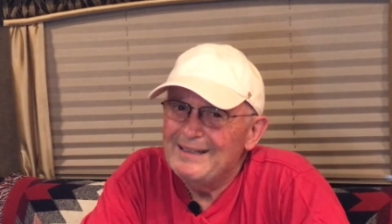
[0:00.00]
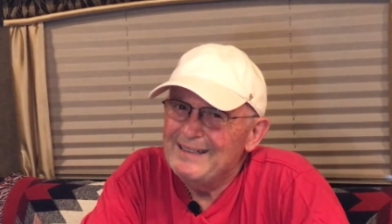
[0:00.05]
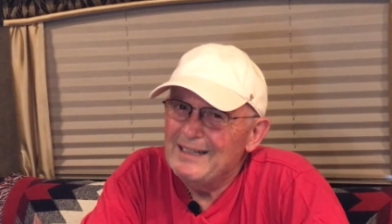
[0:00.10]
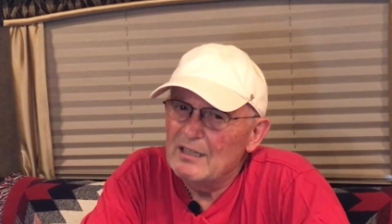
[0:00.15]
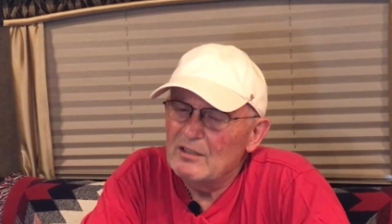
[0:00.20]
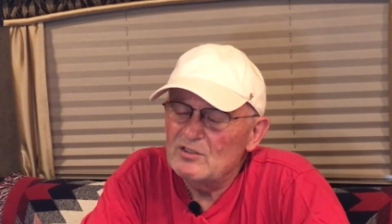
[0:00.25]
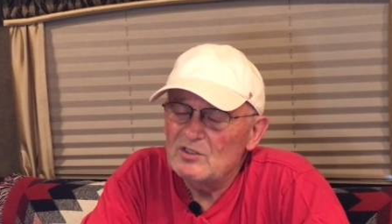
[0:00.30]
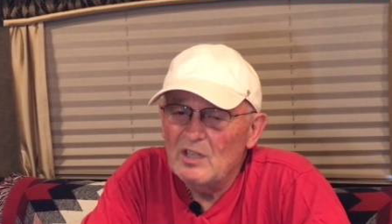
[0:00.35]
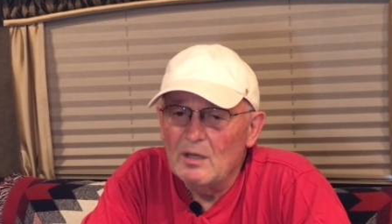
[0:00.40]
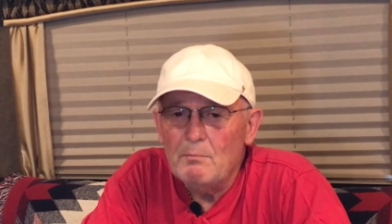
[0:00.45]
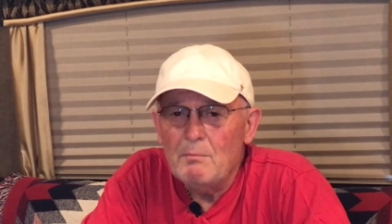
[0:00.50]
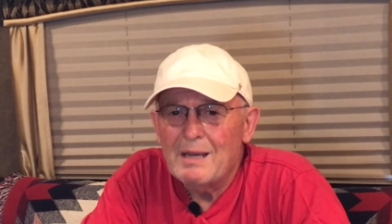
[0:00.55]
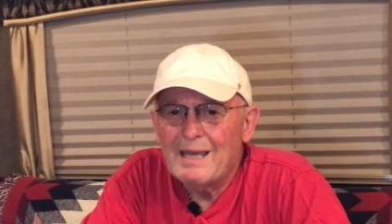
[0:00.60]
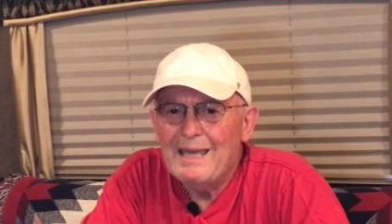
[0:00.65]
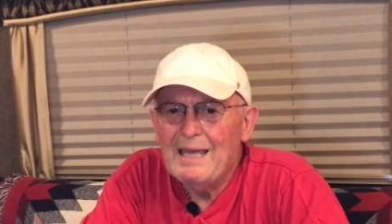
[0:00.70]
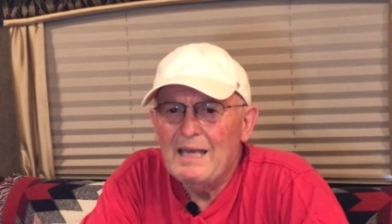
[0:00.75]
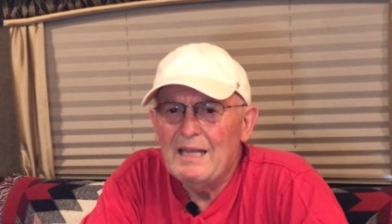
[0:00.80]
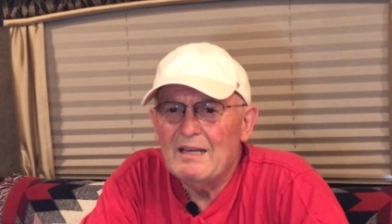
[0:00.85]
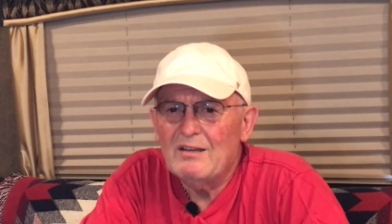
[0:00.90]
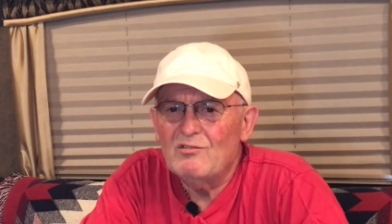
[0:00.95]
Now, some
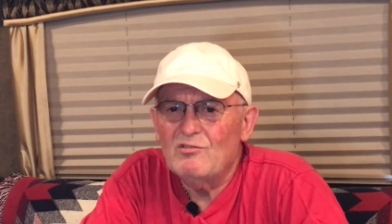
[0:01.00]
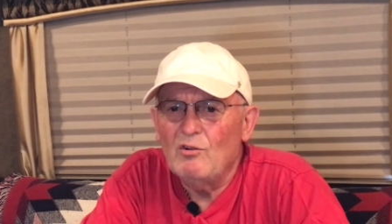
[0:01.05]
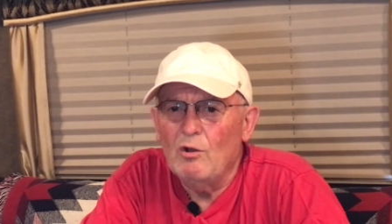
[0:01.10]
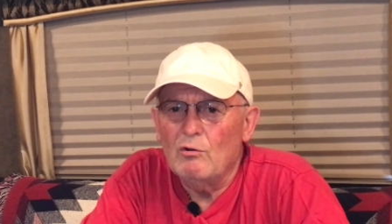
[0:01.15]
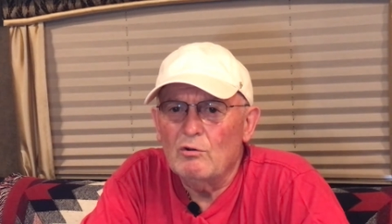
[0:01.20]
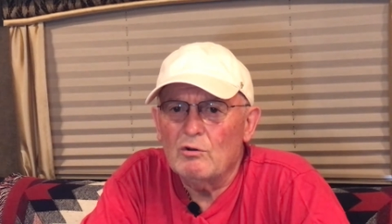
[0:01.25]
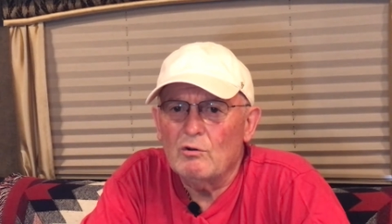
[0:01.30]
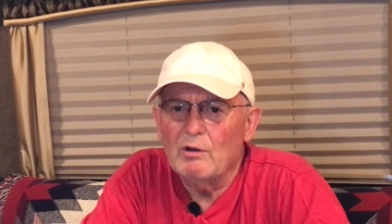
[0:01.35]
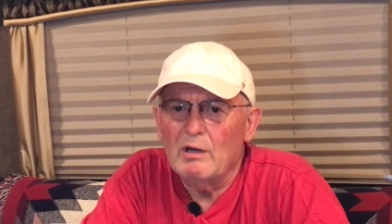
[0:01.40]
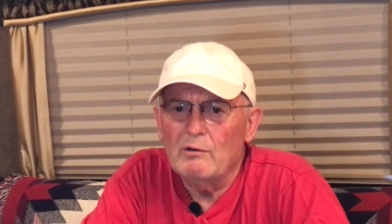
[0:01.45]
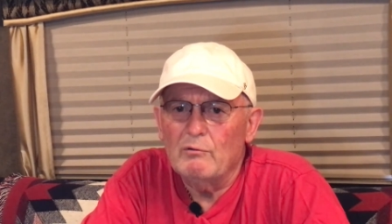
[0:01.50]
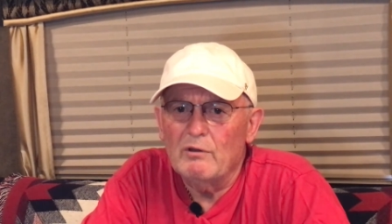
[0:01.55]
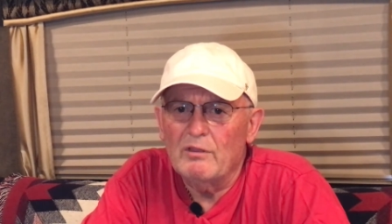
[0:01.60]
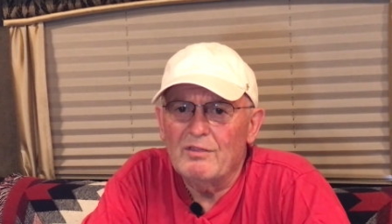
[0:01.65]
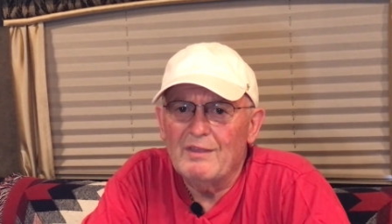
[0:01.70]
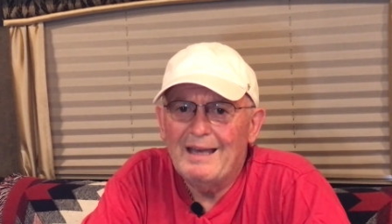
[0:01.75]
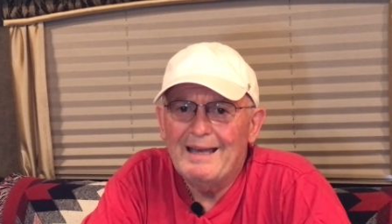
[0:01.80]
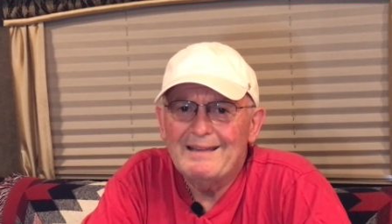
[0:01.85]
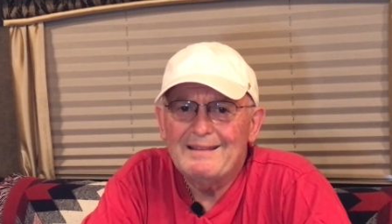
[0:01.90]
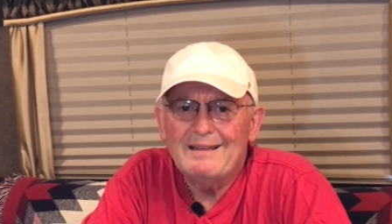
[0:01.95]
mechanics don't agree with
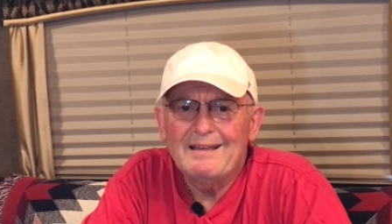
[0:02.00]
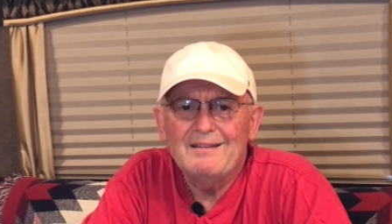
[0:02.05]
that.